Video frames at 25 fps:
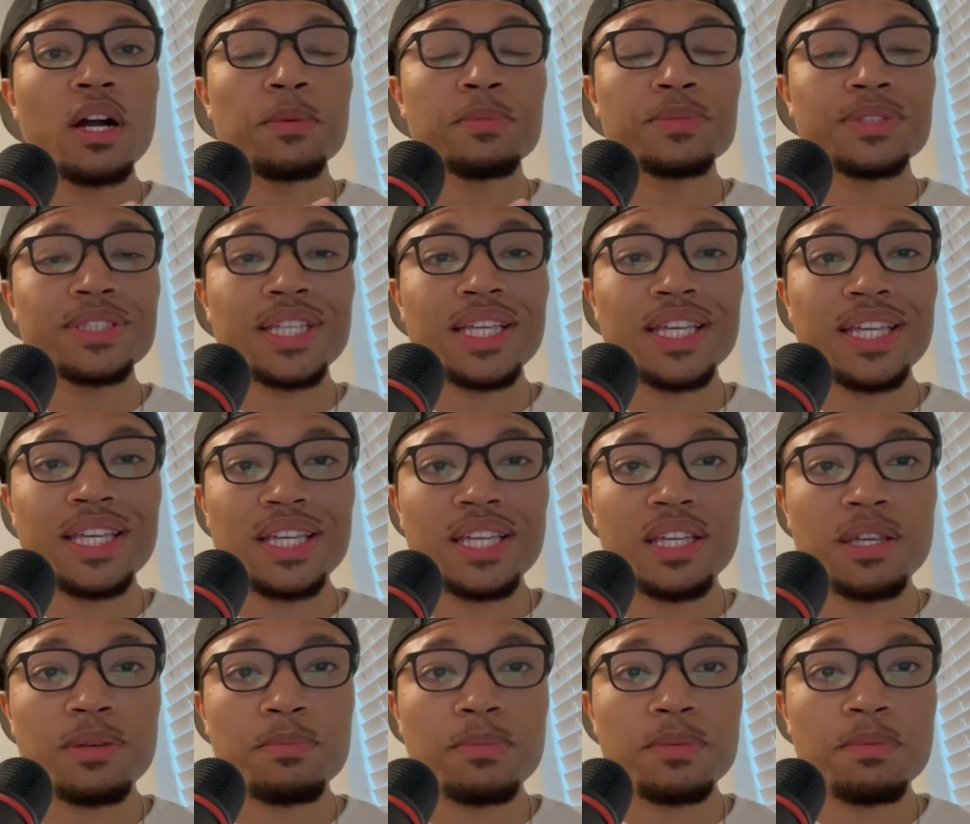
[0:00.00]

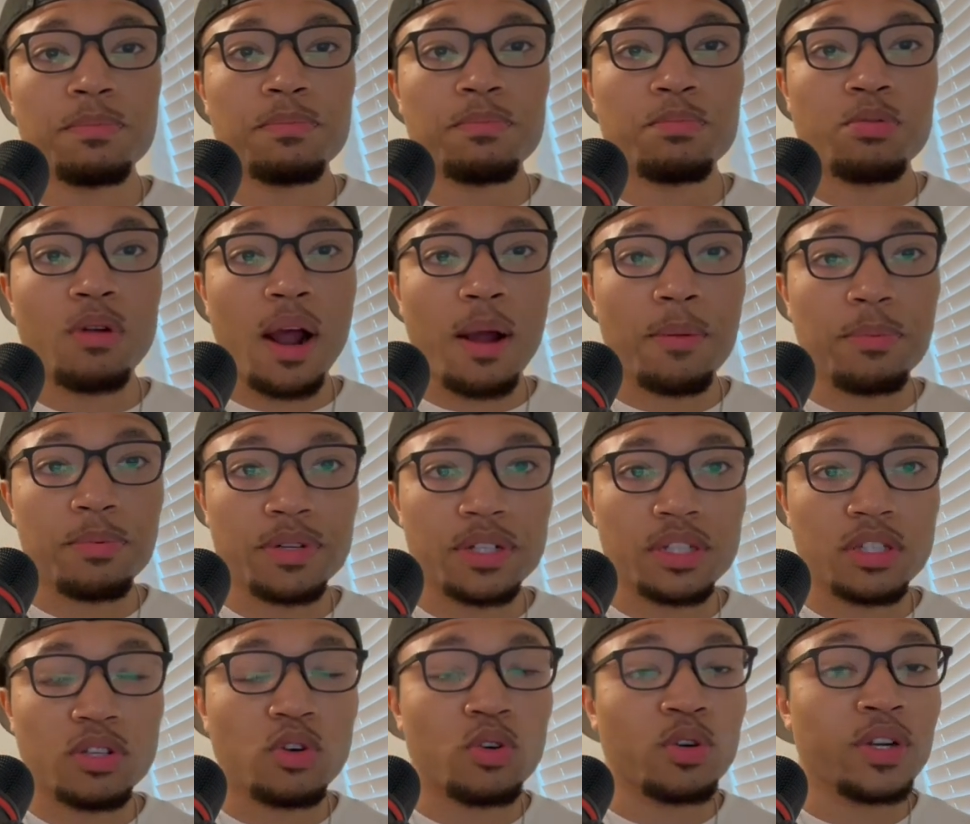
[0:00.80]
team
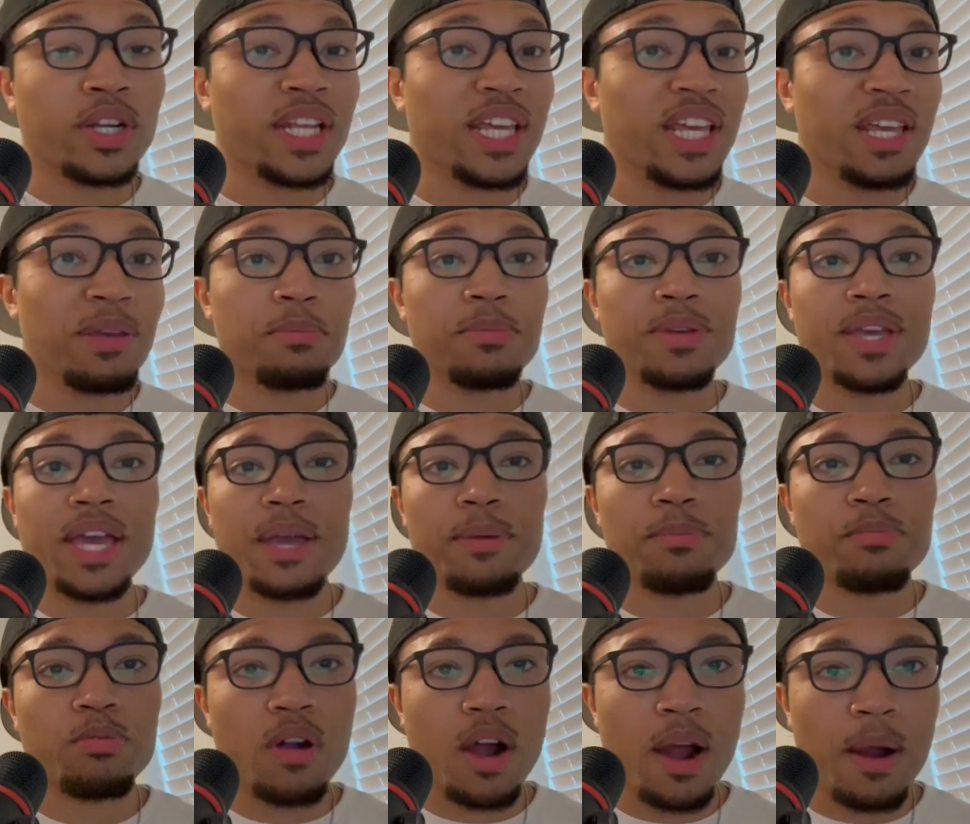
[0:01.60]
property or in the NBA
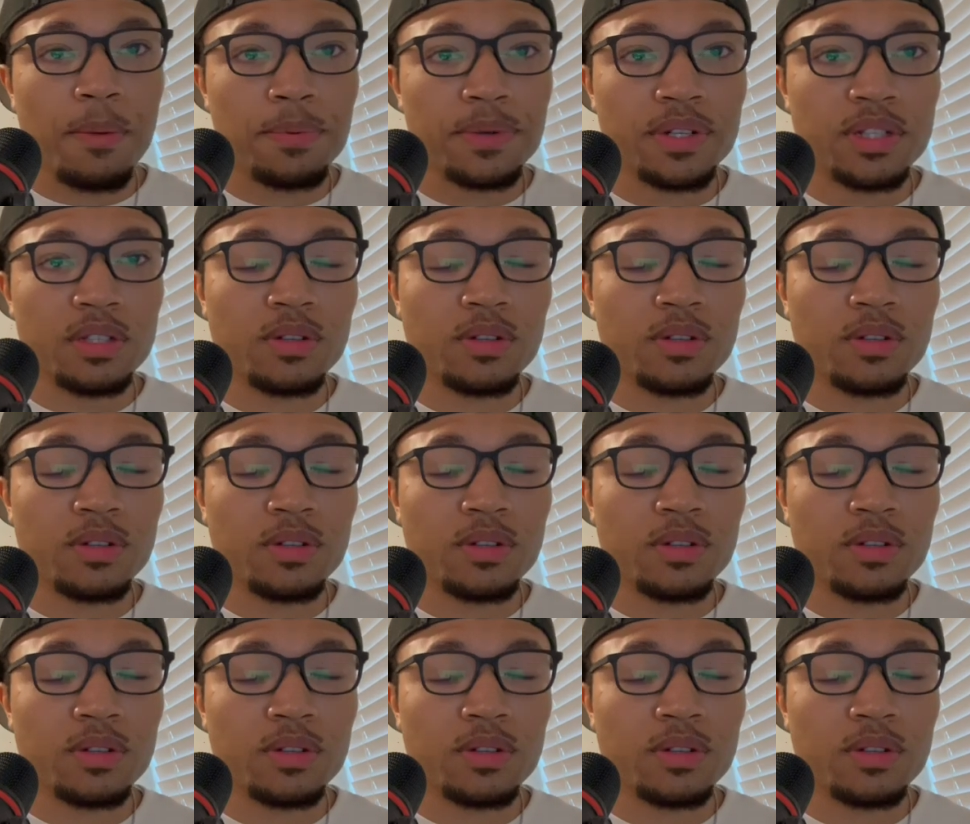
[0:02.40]
property.